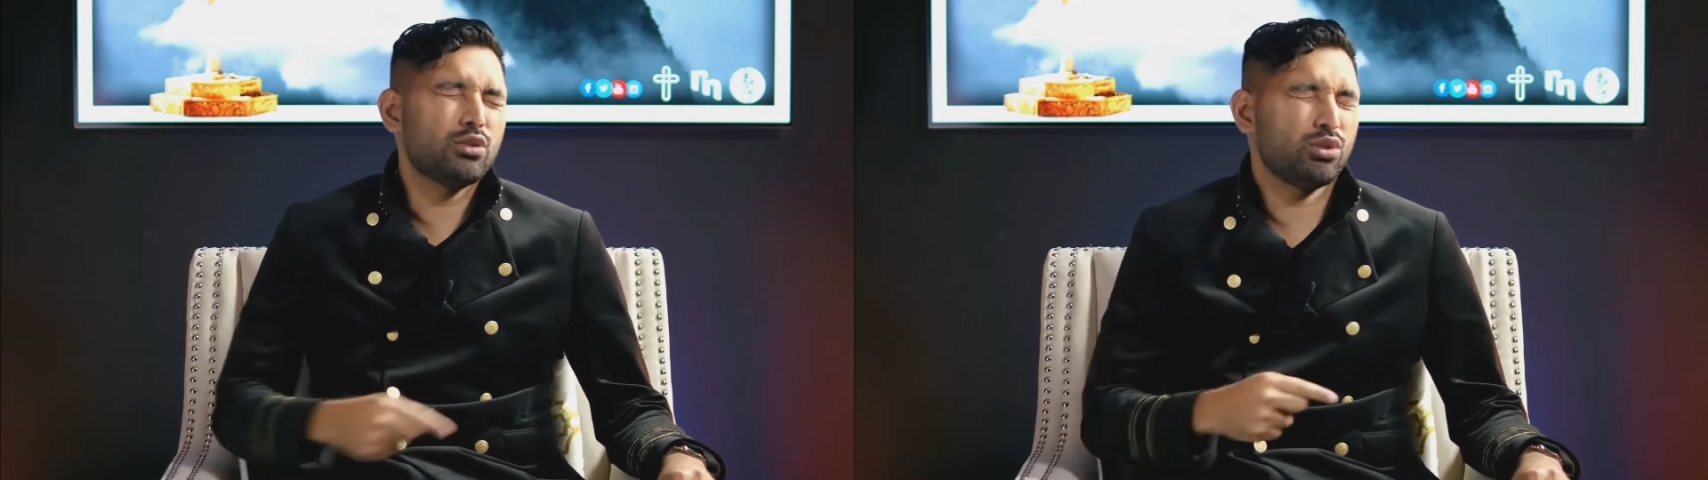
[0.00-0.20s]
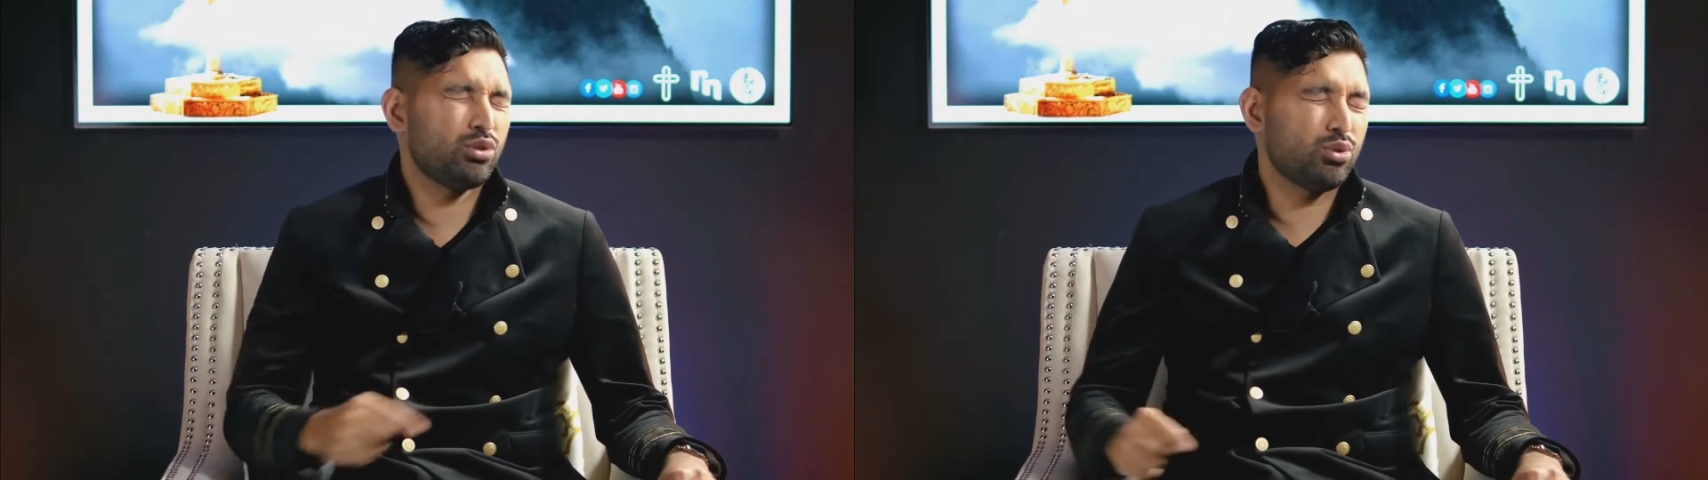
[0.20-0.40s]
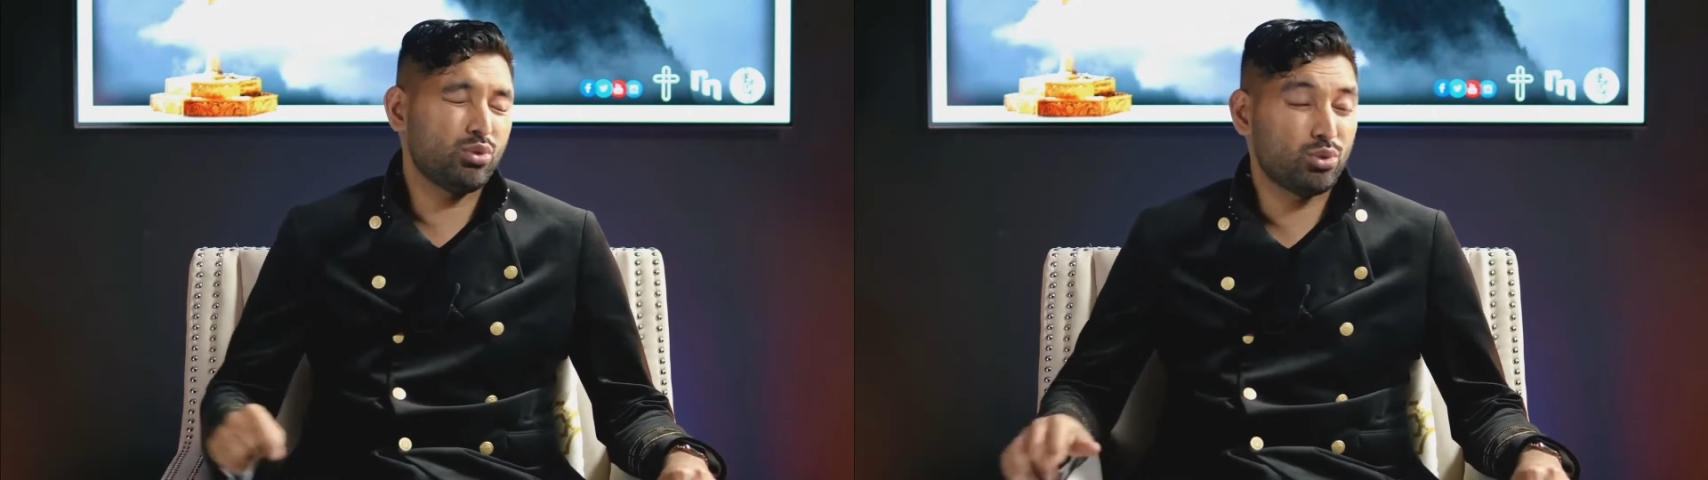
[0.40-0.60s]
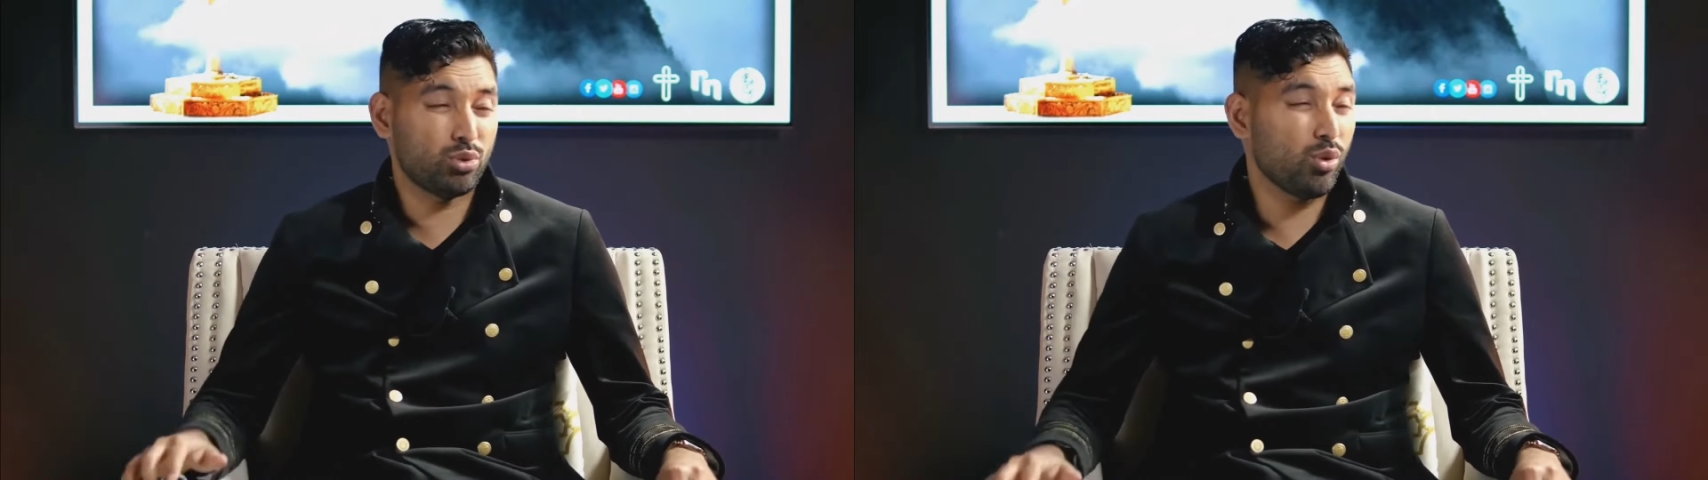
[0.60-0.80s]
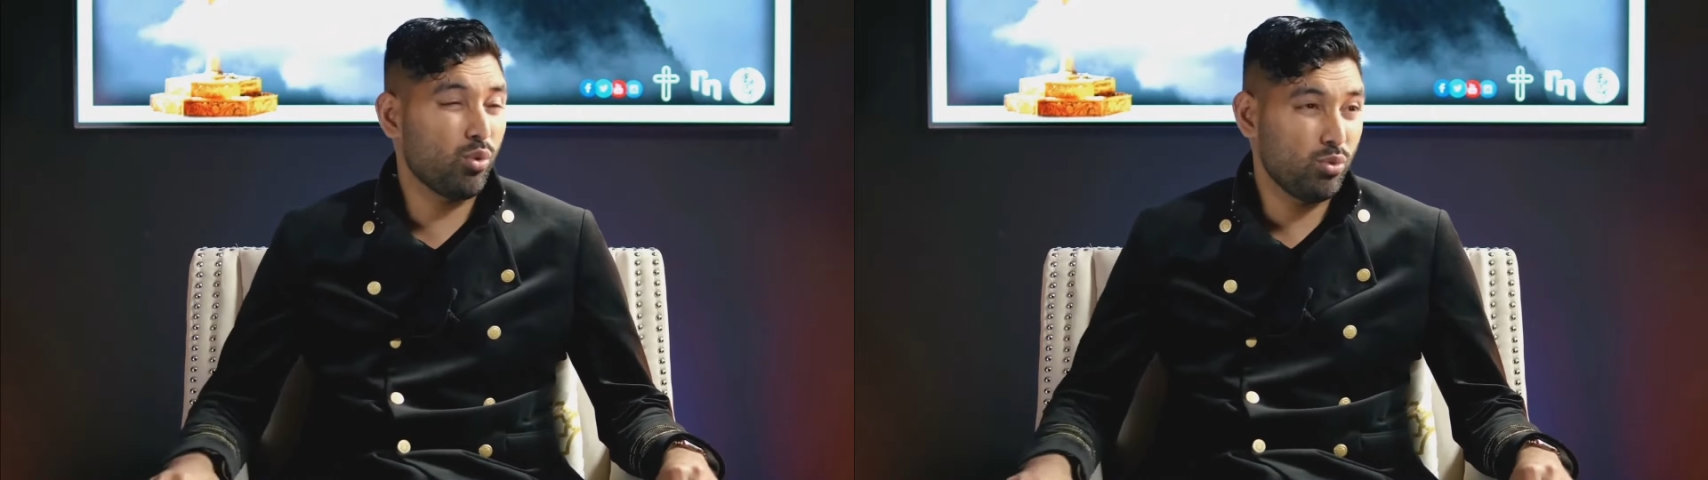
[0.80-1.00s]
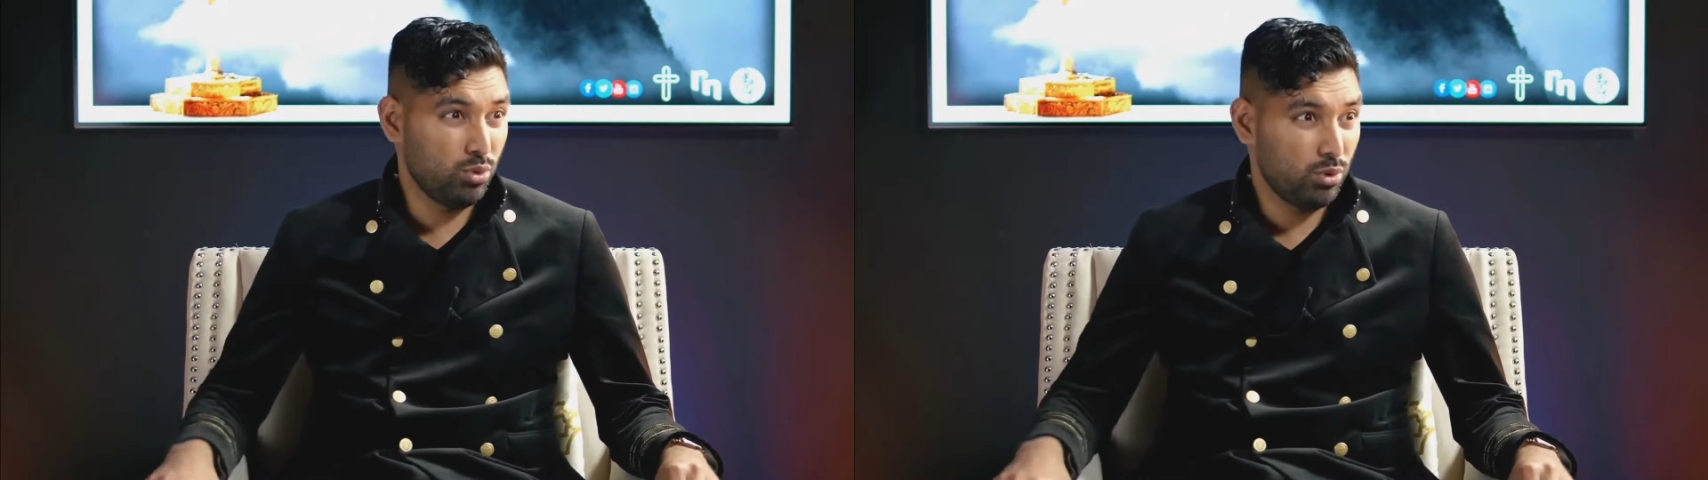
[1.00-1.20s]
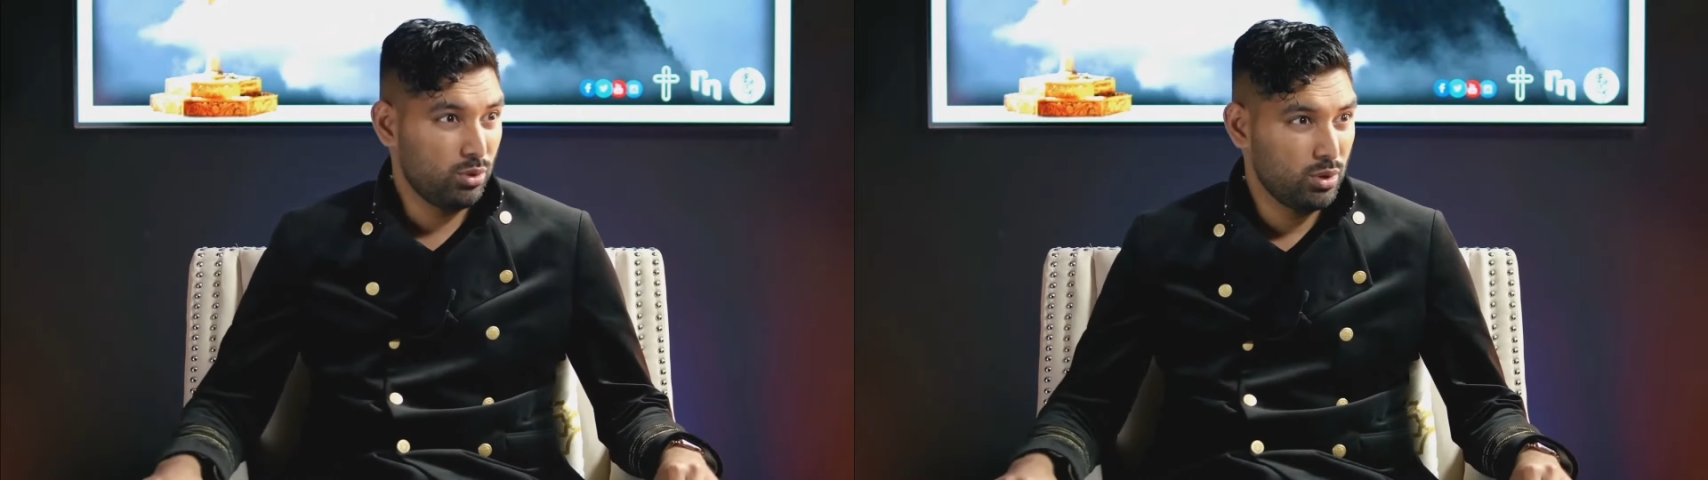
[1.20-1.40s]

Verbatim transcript: soul